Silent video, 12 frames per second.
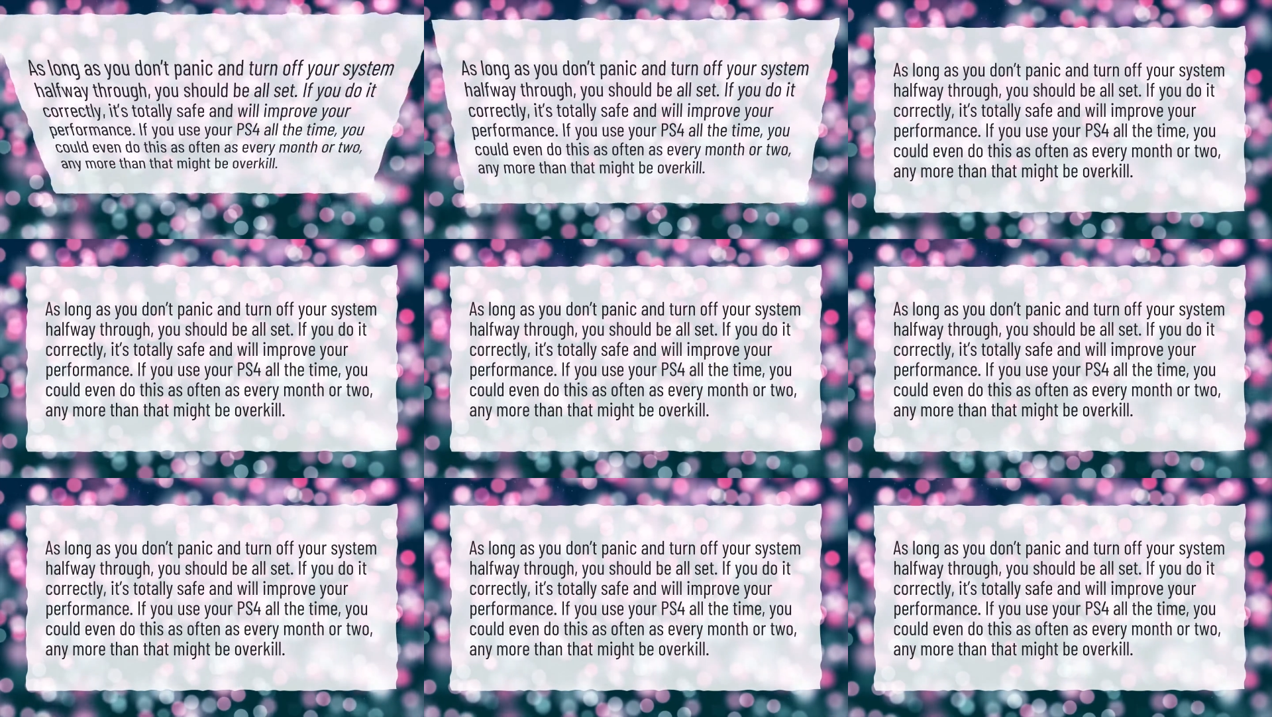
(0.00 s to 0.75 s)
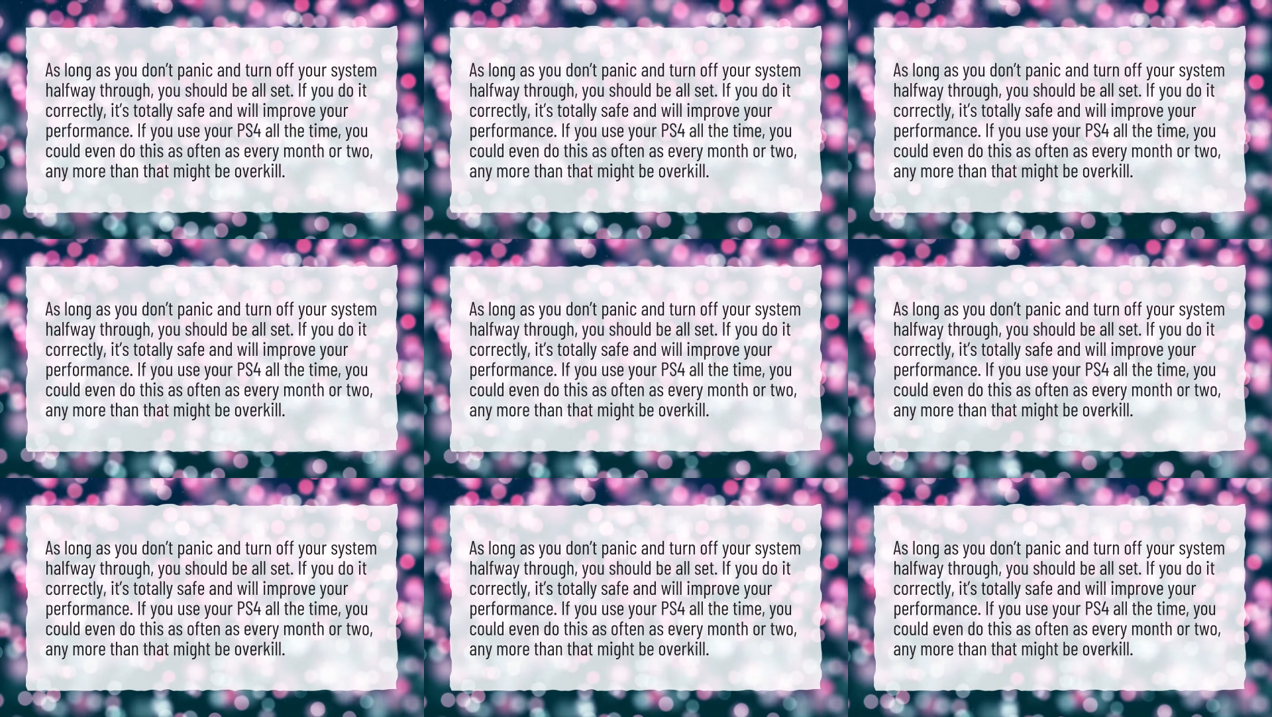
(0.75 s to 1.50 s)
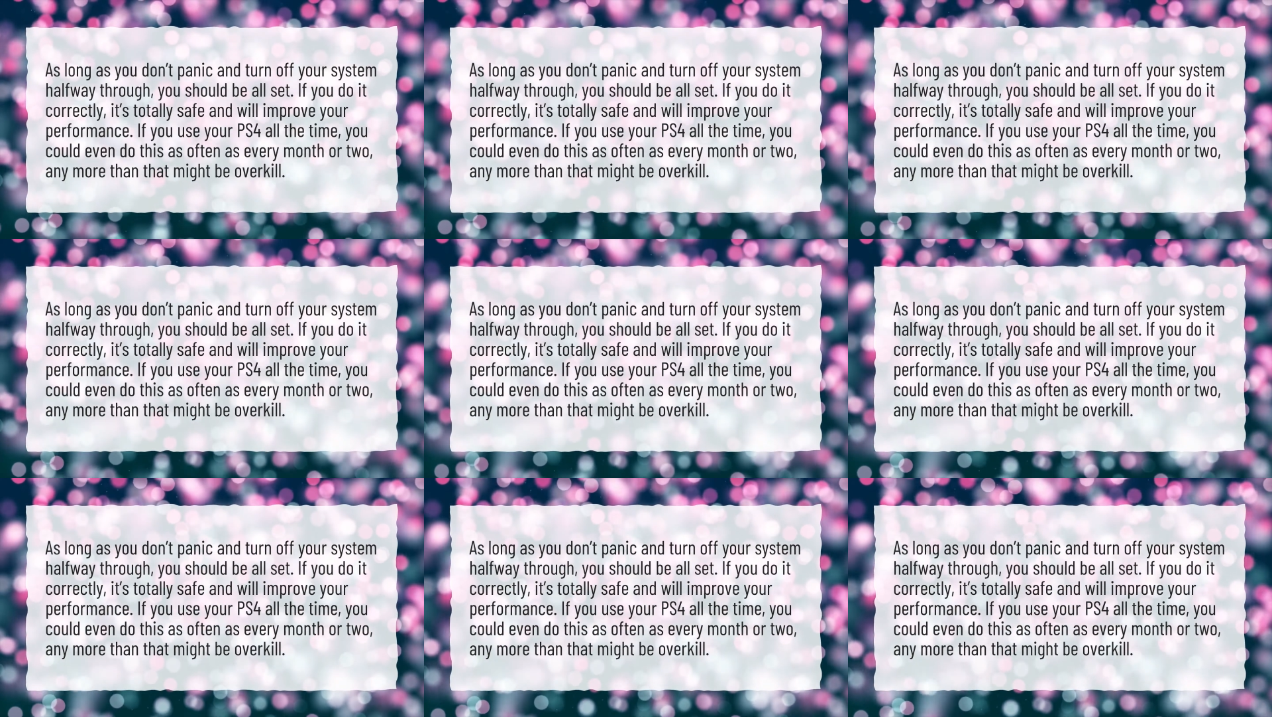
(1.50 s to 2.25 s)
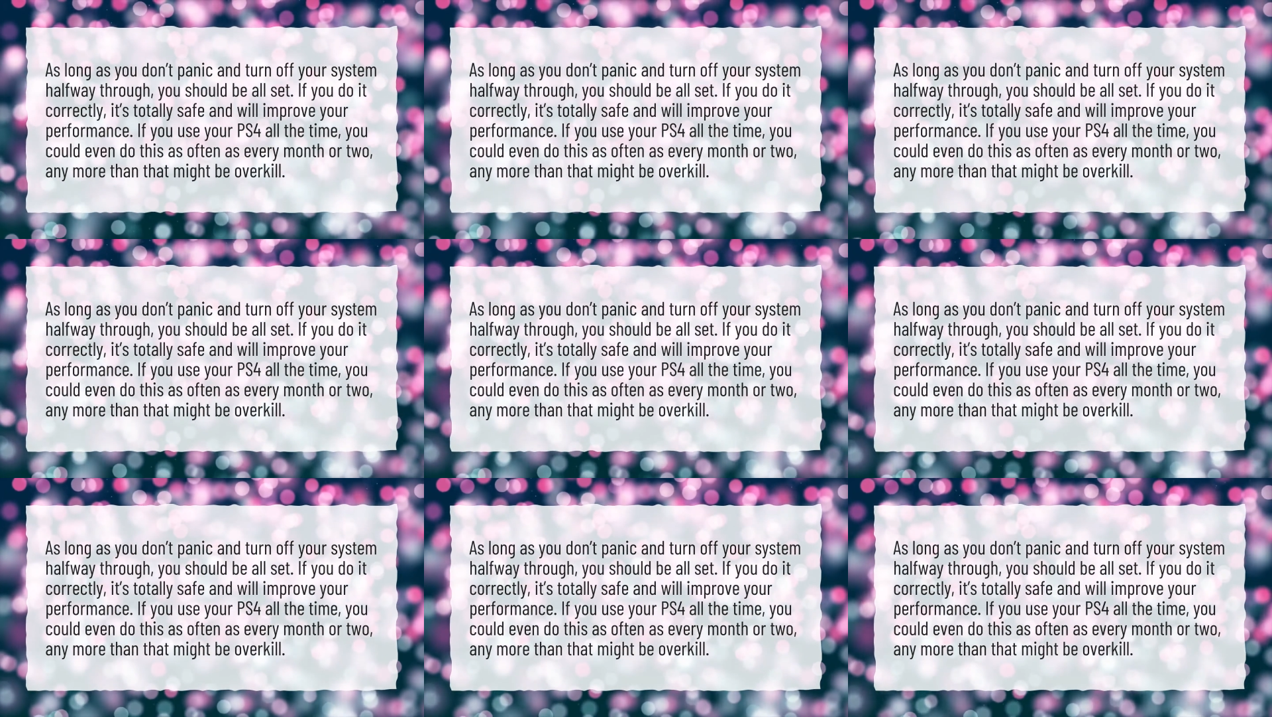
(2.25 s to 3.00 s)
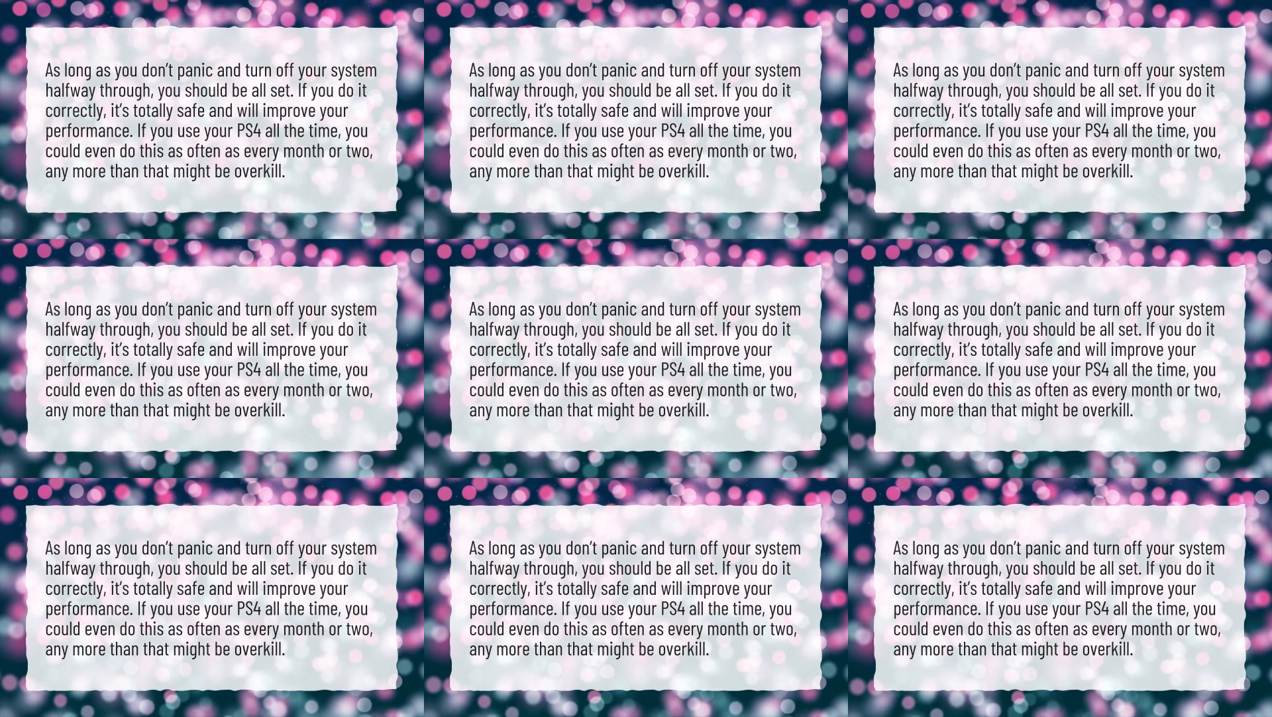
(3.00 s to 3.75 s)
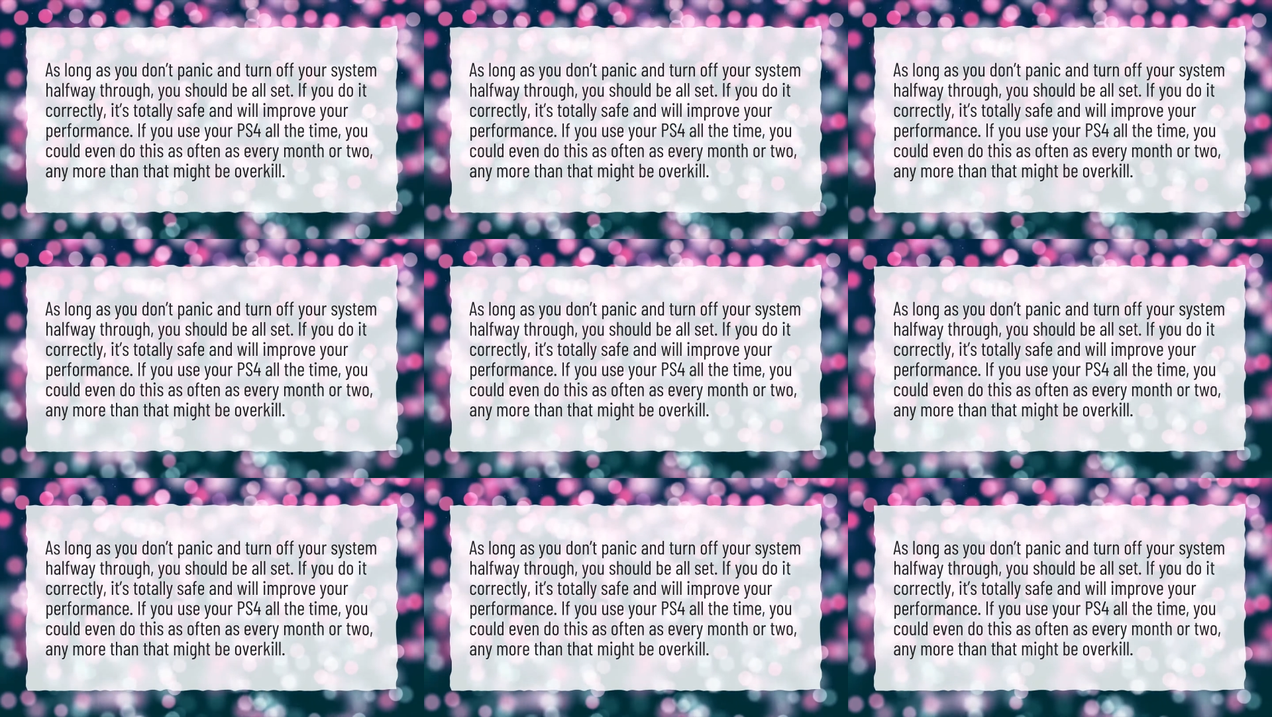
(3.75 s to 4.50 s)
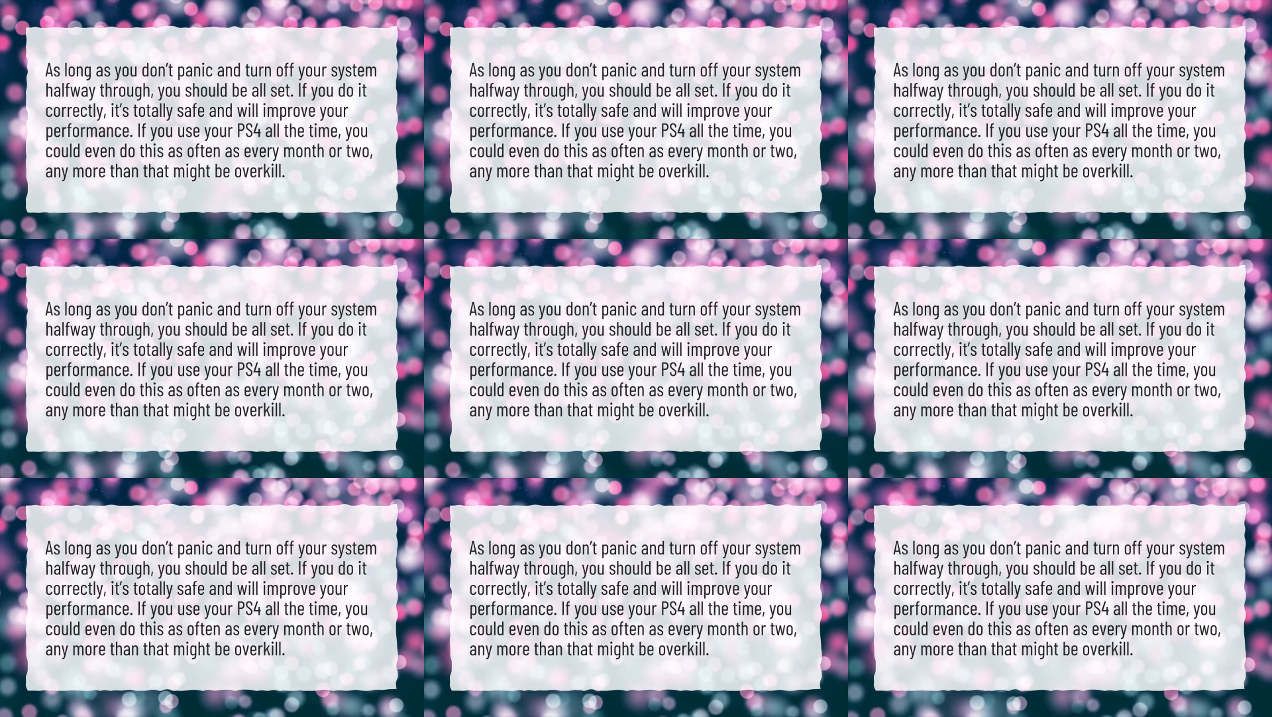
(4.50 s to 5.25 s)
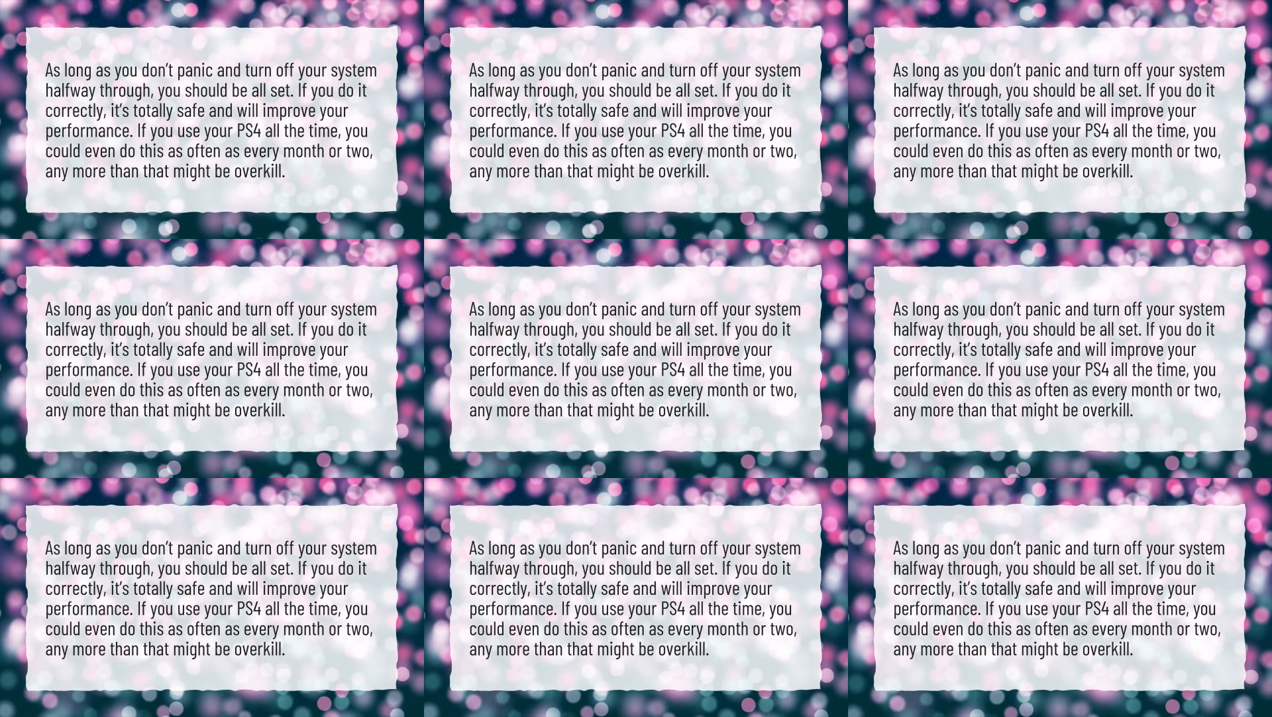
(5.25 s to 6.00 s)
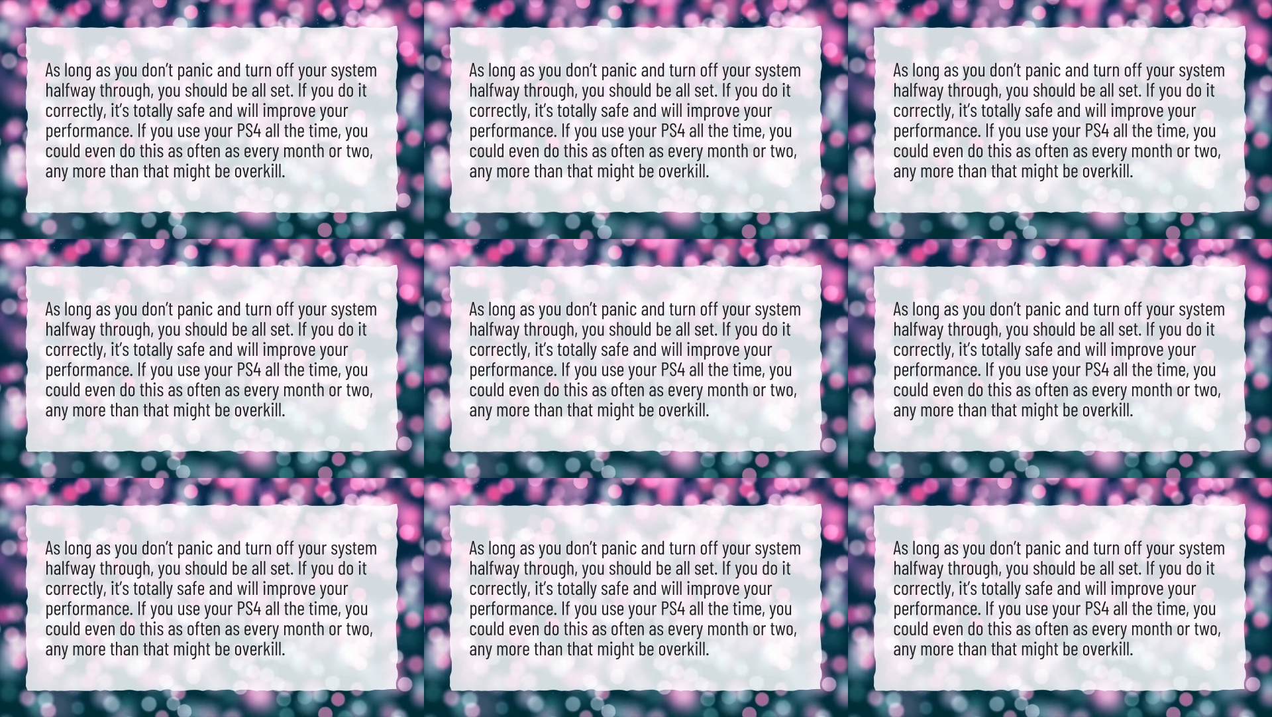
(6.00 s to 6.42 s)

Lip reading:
No face is visible, so there are no lips to read.